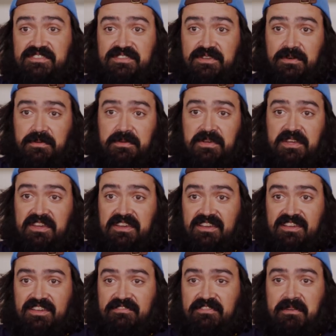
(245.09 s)
So
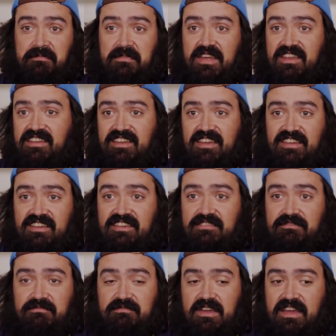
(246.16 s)
if I'm
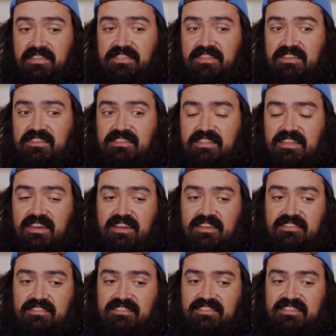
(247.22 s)
medicating, I think
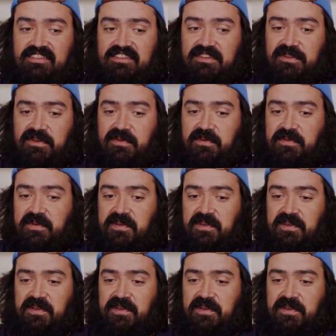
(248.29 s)
that, you know,